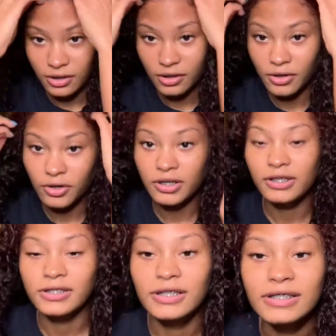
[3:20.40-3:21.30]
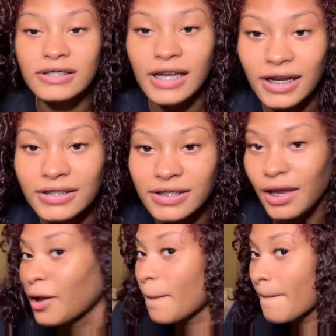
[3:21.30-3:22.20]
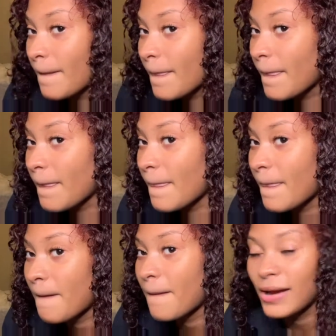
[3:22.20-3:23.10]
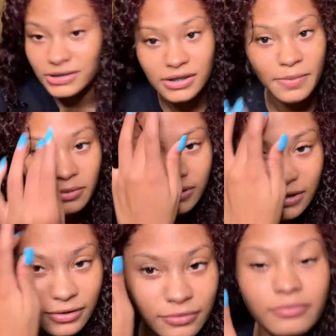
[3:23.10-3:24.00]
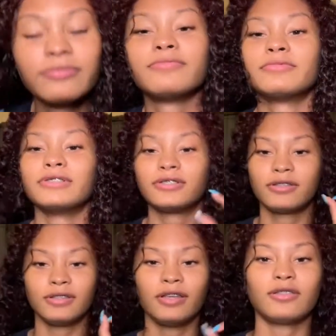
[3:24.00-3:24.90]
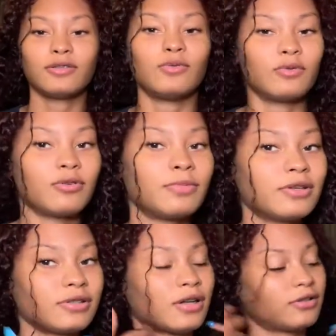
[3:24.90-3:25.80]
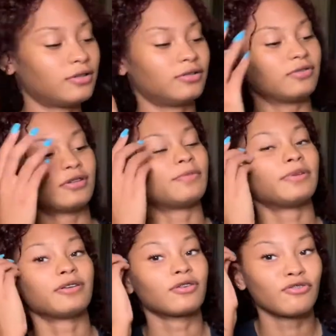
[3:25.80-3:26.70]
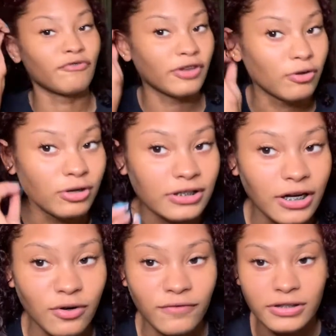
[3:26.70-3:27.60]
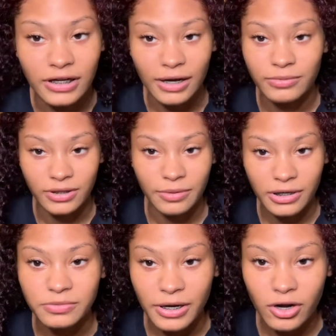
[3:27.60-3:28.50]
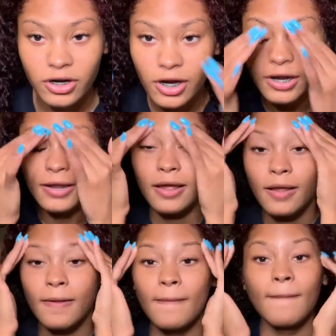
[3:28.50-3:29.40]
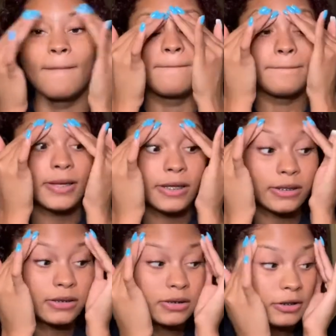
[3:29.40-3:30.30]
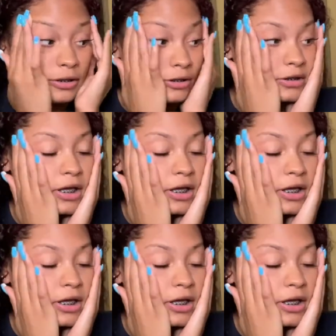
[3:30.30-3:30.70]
Literally the exact same as the ponytail, which thank the Lord, because I thought this was gonna be another fail because I didn't know if the dye was gonna match my hair or not, but it does.